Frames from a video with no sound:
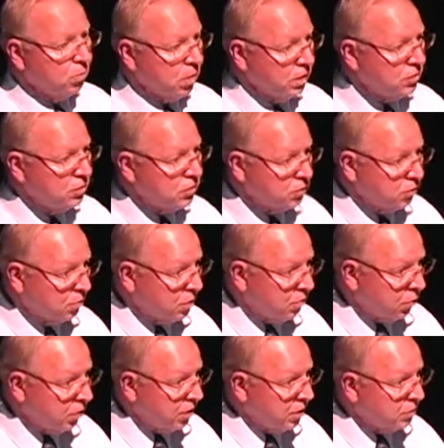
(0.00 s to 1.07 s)
registered
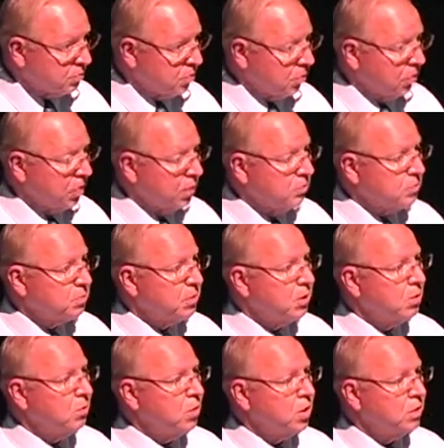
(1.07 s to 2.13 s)
apprentice programs
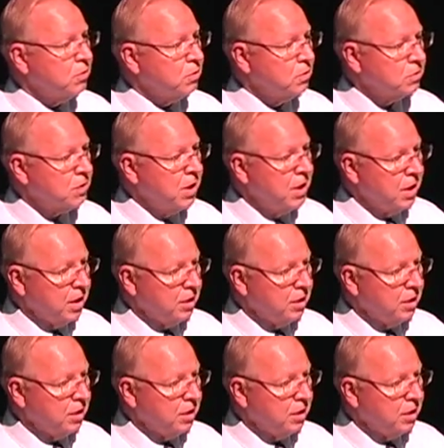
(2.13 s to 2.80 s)
being one of those,